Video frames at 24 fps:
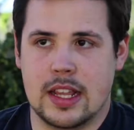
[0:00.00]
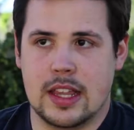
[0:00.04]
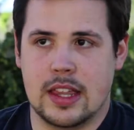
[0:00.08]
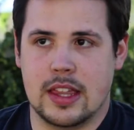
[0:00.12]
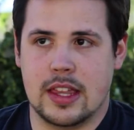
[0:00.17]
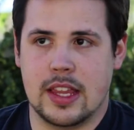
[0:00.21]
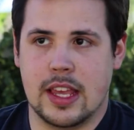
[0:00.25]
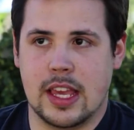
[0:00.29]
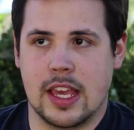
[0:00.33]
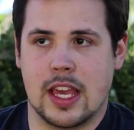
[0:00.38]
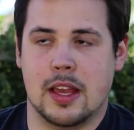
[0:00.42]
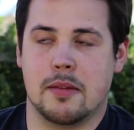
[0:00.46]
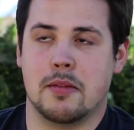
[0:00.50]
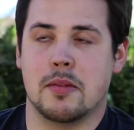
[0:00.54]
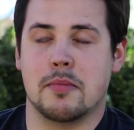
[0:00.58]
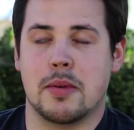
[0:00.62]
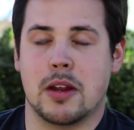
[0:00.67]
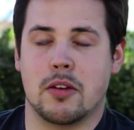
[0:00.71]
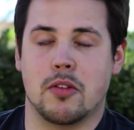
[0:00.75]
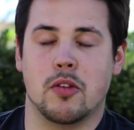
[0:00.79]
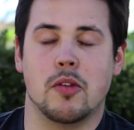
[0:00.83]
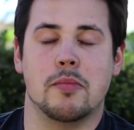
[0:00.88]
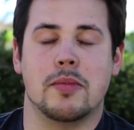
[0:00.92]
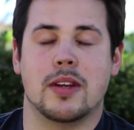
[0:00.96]
And they came
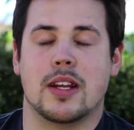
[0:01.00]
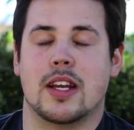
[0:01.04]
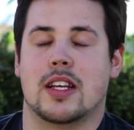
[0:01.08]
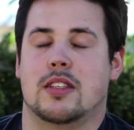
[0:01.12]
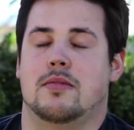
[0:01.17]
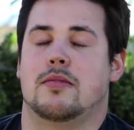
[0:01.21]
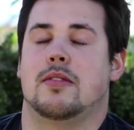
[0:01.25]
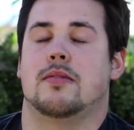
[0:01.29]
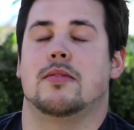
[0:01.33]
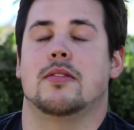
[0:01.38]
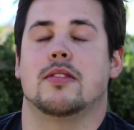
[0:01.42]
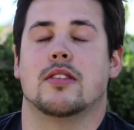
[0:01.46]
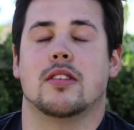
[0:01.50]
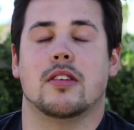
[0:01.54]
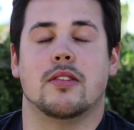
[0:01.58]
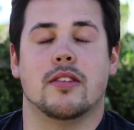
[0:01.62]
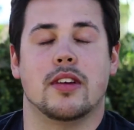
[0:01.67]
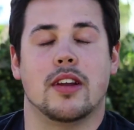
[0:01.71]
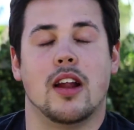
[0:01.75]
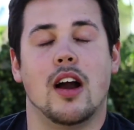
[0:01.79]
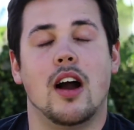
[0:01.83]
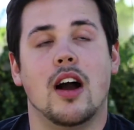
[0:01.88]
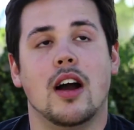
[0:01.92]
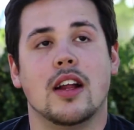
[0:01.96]
to my room and asked me what was
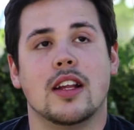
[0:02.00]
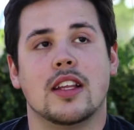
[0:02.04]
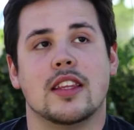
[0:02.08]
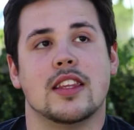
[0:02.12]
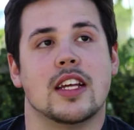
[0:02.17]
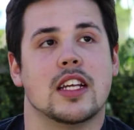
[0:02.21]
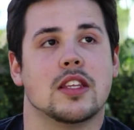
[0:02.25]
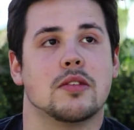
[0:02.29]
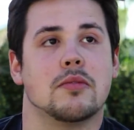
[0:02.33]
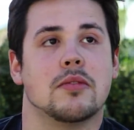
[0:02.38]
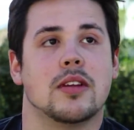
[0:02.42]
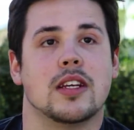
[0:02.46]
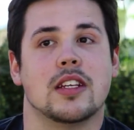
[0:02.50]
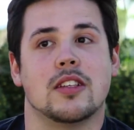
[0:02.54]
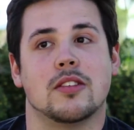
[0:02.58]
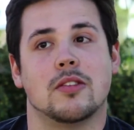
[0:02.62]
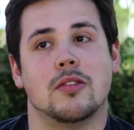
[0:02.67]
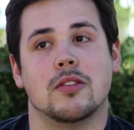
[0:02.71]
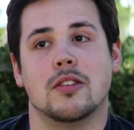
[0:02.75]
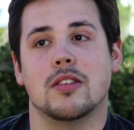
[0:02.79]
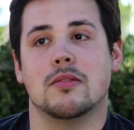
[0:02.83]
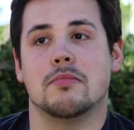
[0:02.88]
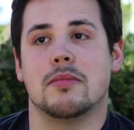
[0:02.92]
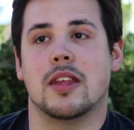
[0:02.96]
going on. And that's when I
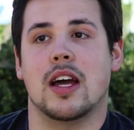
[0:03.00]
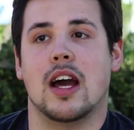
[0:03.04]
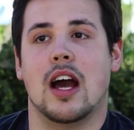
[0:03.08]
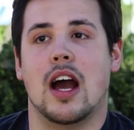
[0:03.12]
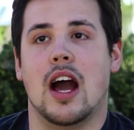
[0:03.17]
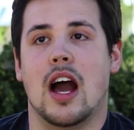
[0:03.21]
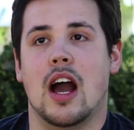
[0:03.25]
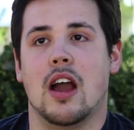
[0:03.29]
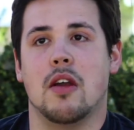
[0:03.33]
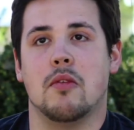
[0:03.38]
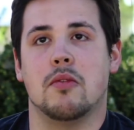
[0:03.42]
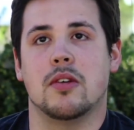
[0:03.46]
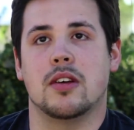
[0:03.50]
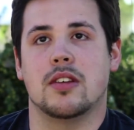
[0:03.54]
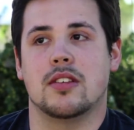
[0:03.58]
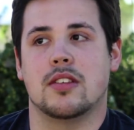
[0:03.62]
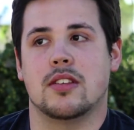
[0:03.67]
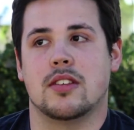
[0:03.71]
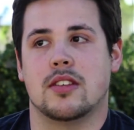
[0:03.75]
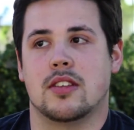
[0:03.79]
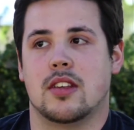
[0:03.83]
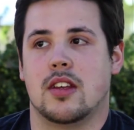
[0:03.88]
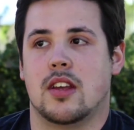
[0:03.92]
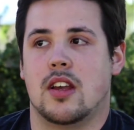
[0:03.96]
told them that I
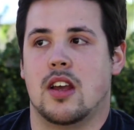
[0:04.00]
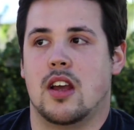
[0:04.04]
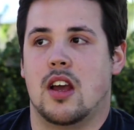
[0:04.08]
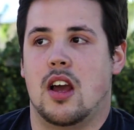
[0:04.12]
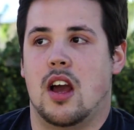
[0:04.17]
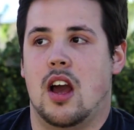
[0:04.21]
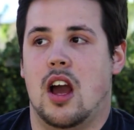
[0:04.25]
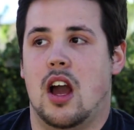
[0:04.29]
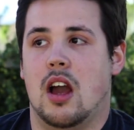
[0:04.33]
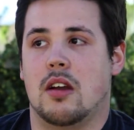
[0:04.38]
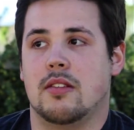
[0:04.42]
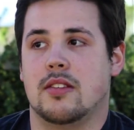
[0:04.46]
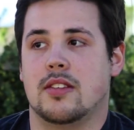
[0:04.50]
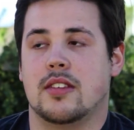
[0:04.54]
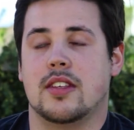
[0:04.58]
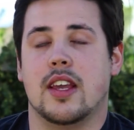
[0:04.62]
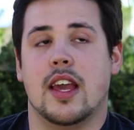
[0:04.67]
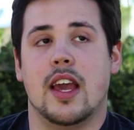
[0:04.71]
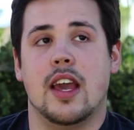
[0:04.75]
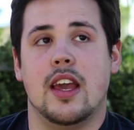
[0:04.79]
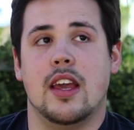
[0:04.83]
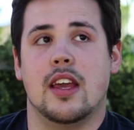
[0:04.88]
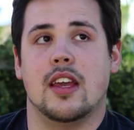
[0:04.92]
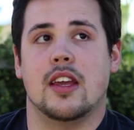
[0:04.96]
was, I was
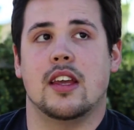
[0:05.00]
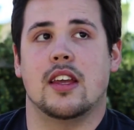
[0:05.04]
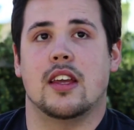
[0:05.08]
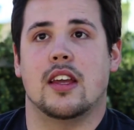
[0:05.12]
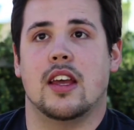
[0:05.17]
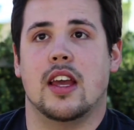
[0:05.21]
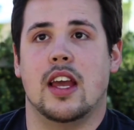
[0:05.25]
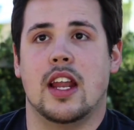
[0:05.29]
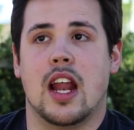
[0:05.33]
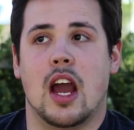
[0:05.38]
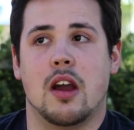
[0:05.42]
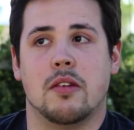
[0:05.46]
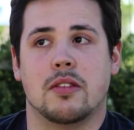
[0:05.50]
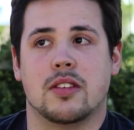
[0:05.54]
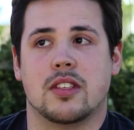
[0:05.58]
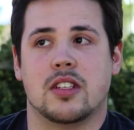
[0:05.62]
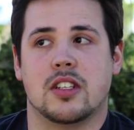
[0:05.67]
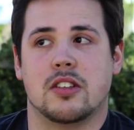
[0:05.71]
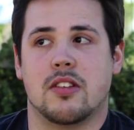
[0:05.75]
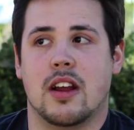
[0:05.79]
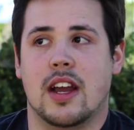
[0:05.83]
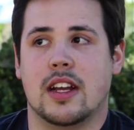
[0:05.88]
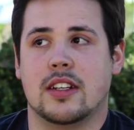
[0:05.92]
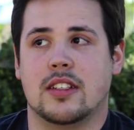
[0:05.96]
gay and I
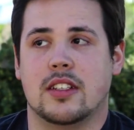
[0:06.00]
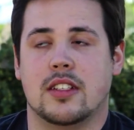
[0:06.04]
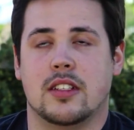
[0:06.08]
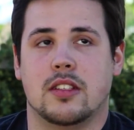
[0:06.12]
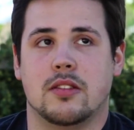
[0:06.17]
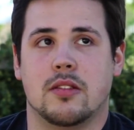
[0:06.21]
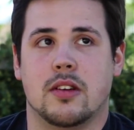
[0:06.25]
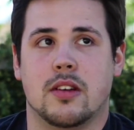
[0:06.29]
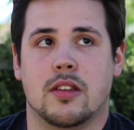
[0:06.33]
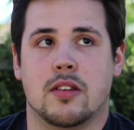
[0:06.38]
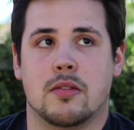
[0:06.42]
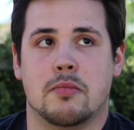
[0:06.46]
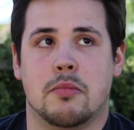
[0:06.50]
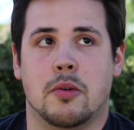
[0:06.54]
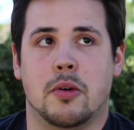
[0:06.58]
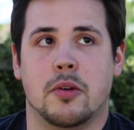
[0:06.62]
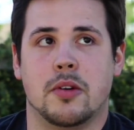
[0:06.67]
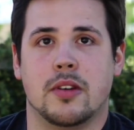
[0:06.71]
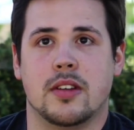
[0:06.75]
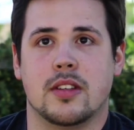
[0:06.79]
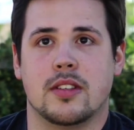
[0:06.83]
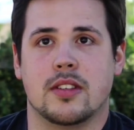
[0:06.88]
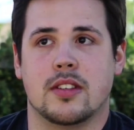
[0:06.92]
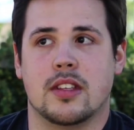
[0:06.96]
was attracted to other
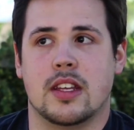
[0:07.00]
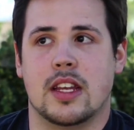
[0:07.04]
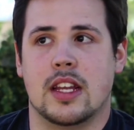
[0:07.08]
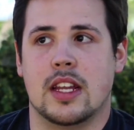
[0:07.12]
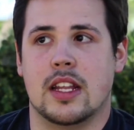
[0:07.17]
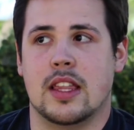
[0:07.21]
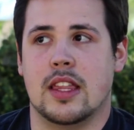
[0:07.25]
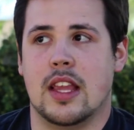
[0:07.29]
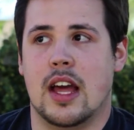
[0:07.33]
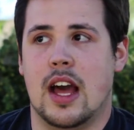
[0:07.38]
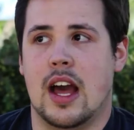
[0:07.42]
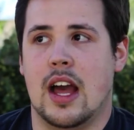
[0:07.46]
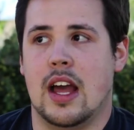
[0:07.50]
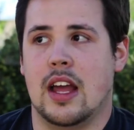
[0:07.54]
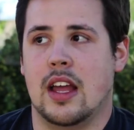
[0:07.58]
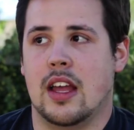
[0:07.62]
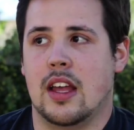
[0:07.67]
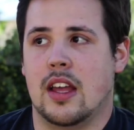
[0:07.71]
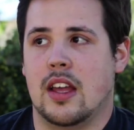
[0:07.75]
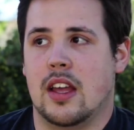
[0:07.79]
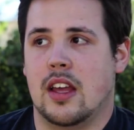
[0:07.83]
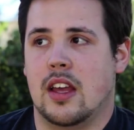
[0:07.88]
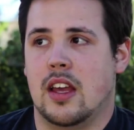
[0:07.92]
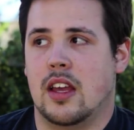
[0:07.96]
boys and
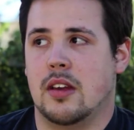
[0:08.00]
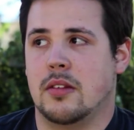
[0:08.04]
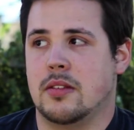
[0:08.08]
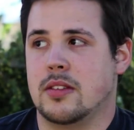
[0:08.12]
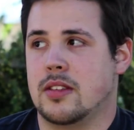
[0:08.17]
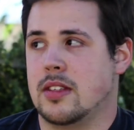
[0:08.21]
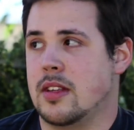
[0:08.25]
that it